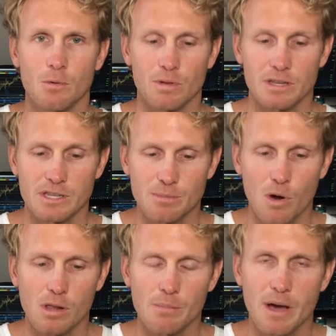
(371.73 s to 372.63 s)
with a
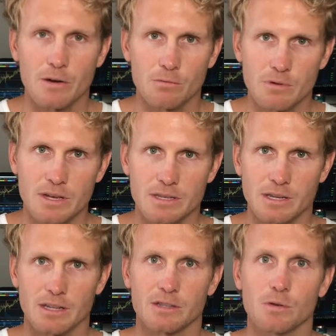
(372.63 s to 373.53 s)
small amount of
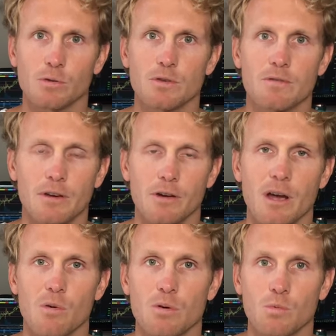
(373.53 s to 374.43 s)
risk until you figure
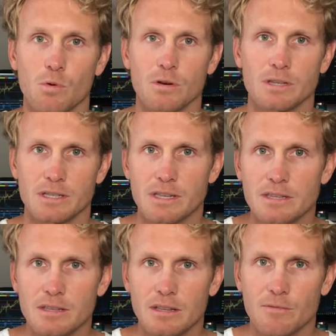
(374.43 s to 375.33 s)
out what works
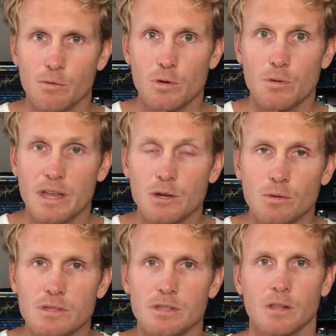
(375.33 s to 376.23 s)
consistently for you. Then you
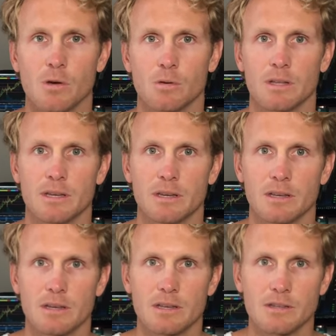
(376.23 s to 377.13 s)
can slowly
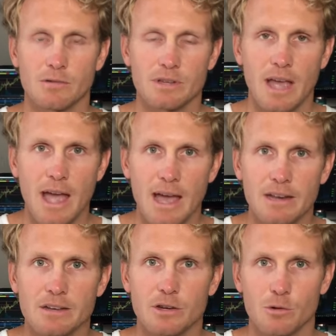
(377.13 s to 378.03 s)
start to
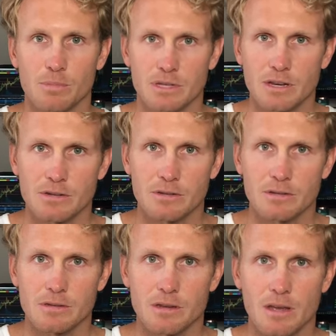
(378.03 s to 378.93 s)
add to your
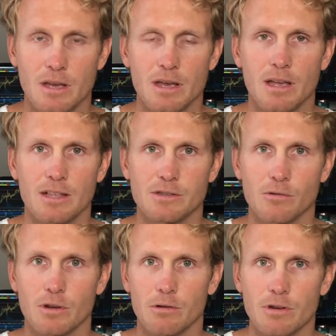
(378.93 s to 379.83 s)
positions and
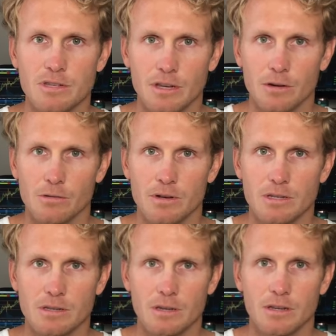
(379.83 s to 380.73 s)
start increasing your
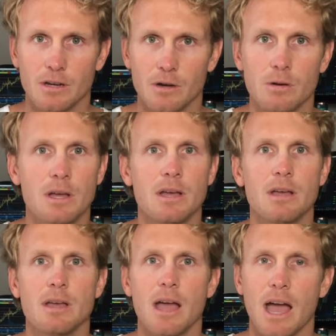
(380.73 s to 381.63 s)
risk. You know,
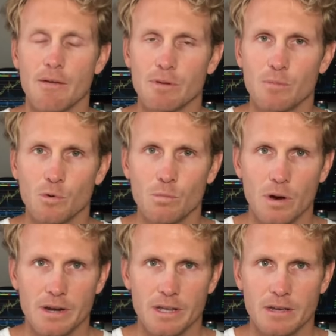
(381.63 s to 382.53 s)
having more
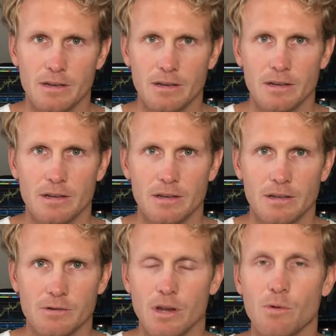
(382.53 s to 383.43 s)
money,
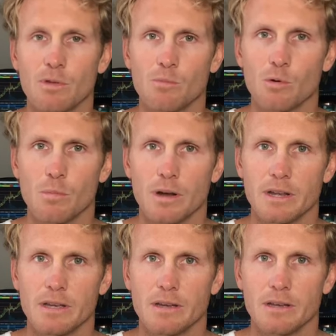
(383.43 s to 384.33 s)
trading with more
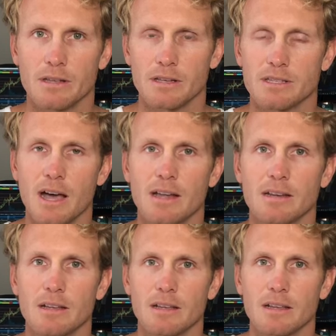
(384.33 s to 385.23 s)
money does
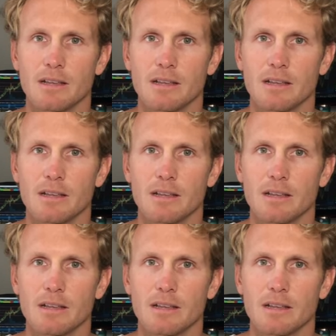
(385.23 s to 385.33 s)
not